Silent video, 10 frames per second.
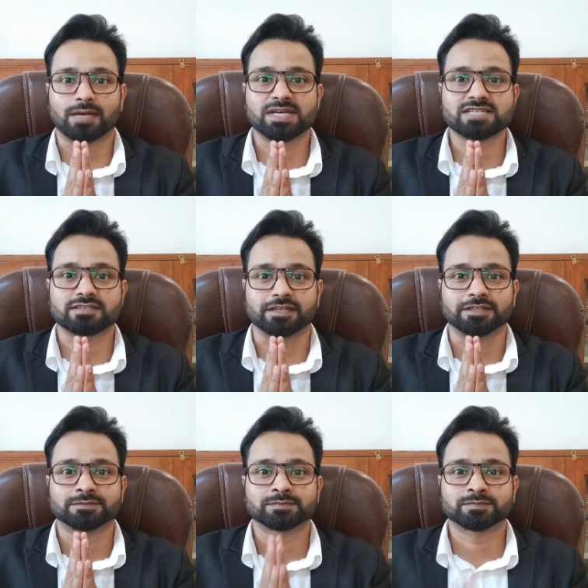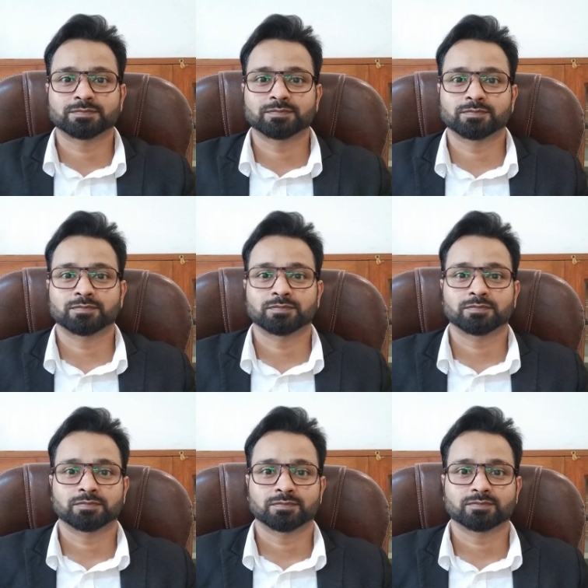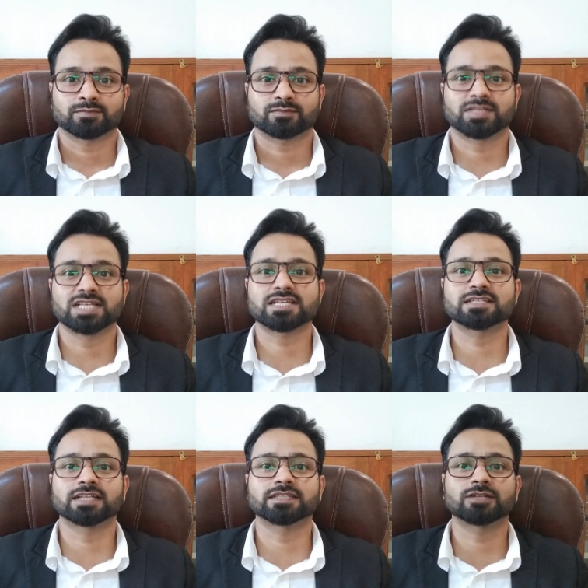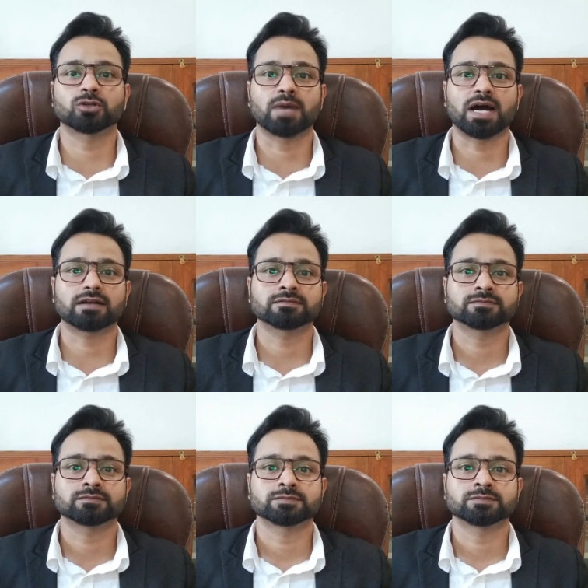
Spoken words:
Namaste. This is Nandan Kumar.